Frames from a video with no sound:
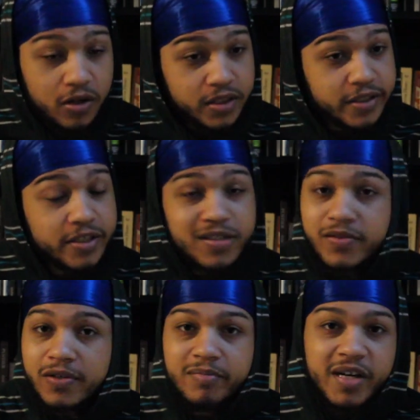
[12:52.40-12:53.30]
Following
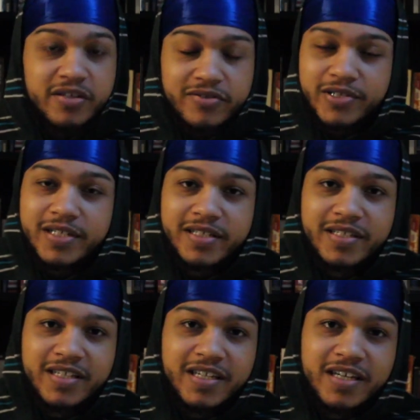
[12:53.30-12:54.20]
year, he was on the
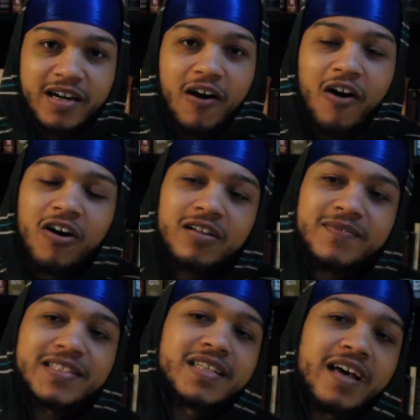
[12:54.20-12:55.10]
Patriots.
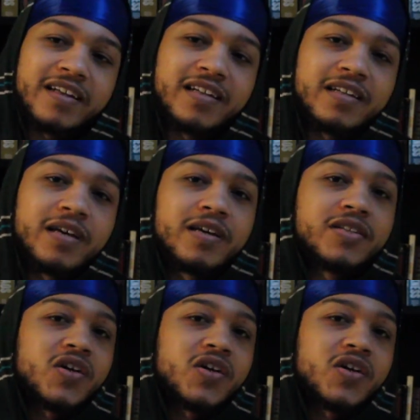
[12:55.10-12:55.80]
All of a sudden,